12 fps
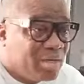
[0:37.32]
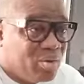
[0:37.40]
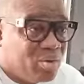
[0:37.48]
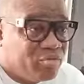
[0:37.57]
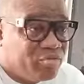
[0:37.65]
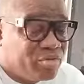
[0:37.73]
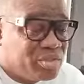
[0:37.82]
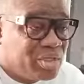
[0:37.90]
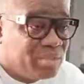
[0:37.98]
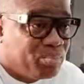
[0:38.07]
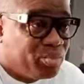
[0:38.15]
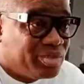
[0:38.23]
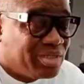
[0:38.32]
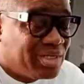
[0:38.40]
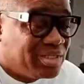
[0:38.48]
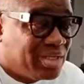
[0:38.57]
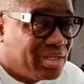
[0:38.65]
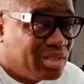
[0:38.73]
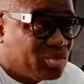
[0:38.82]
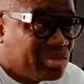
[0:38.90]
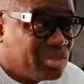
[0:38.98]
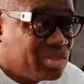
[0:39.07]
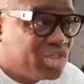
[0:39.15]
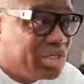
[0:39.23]
the office and presented it to
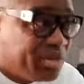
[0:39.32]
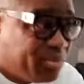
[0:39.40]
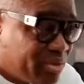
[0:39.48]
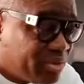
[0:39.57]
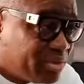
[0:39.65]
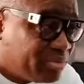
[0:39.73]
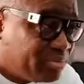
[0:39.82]
the security.